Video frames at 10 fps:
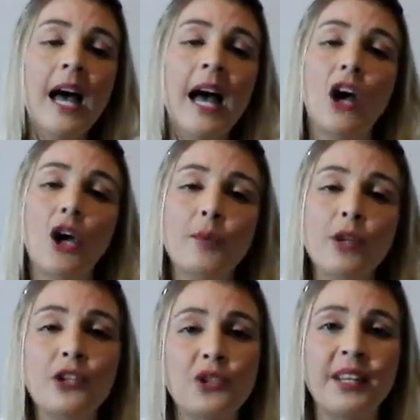I hope
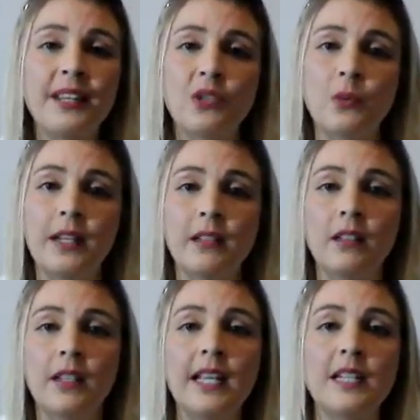you enjoyed this one.
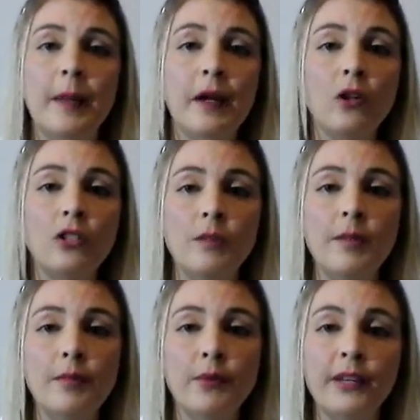It's my goal to
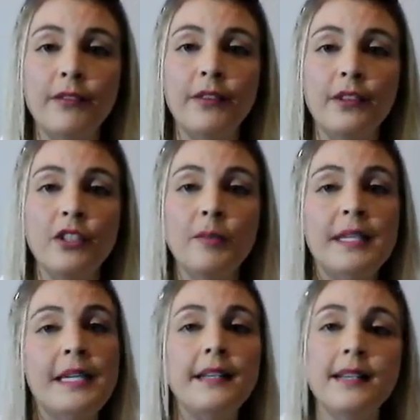be brief, to be
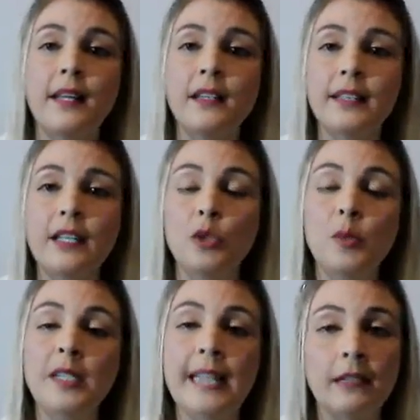detailed, and to
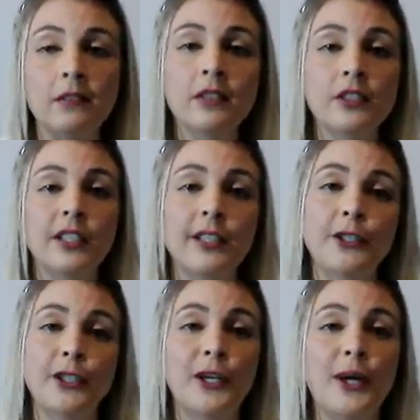be done so
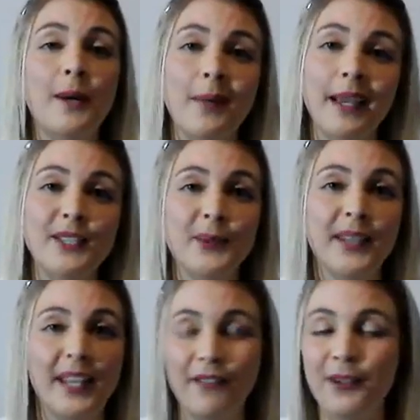can go back to
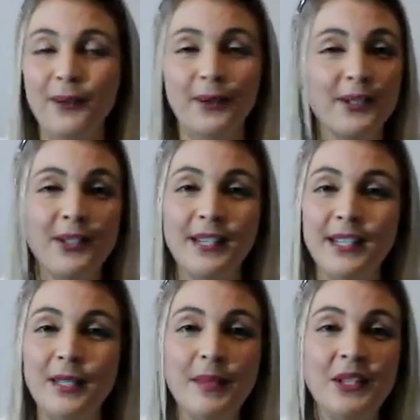whatever it was you need
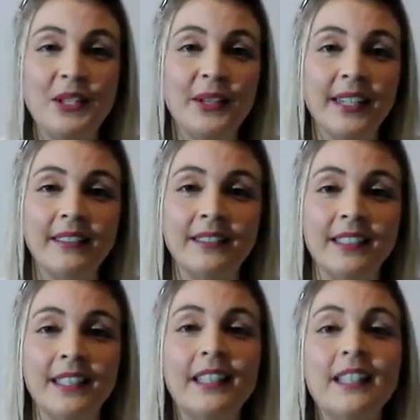to be doing.
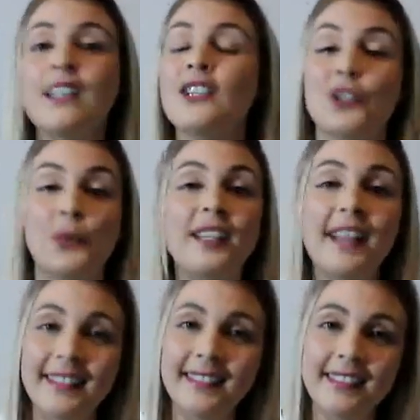So we're
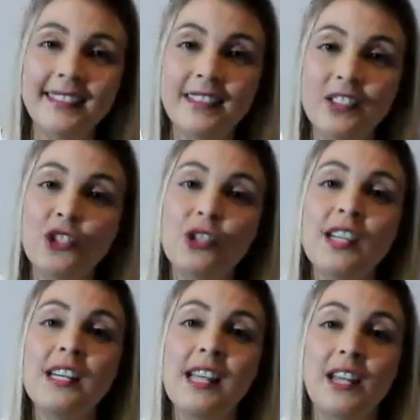done. Tune
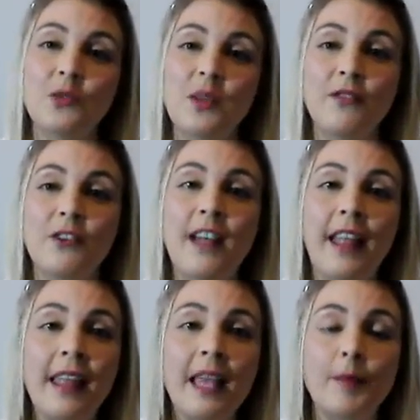in next week for
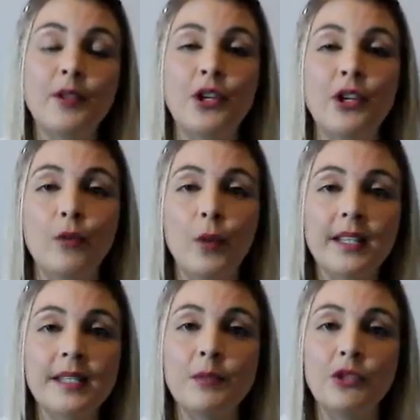another episode of
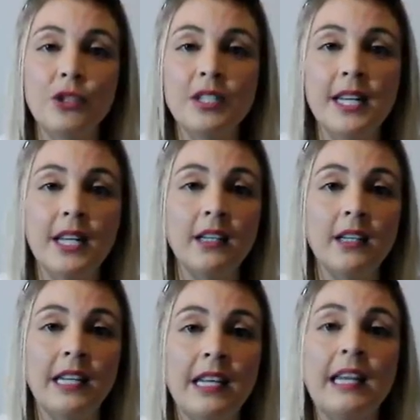Quick Tip Tuesday.
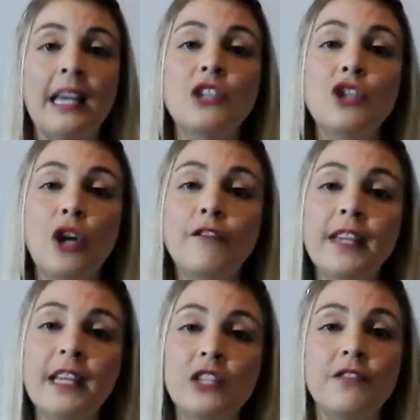And don't
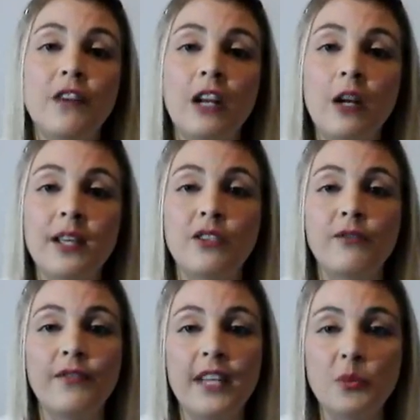forget to follow us on
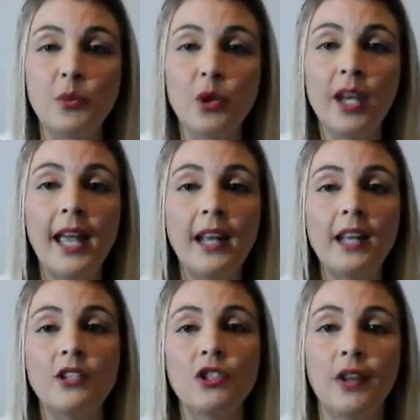Facebook and
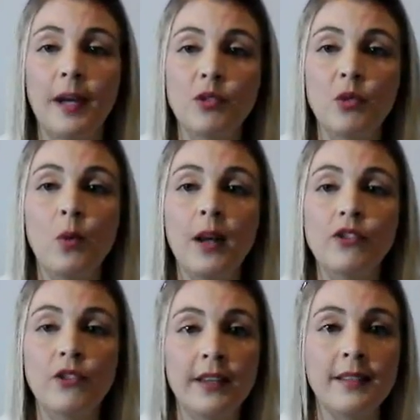Instagram to watch
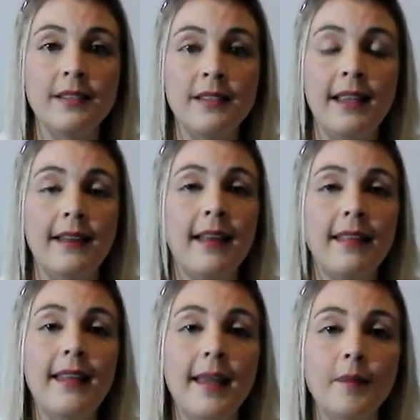this and
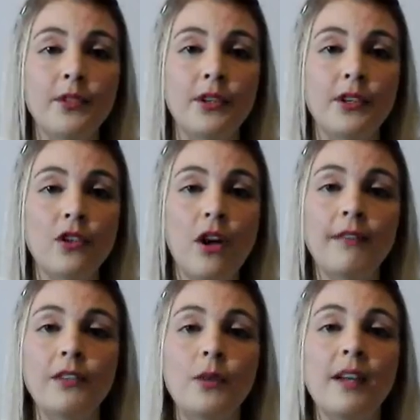other episodes
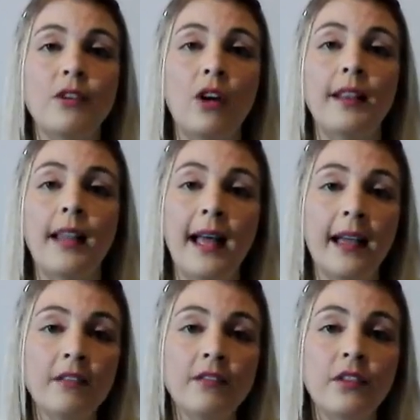after we have gone live,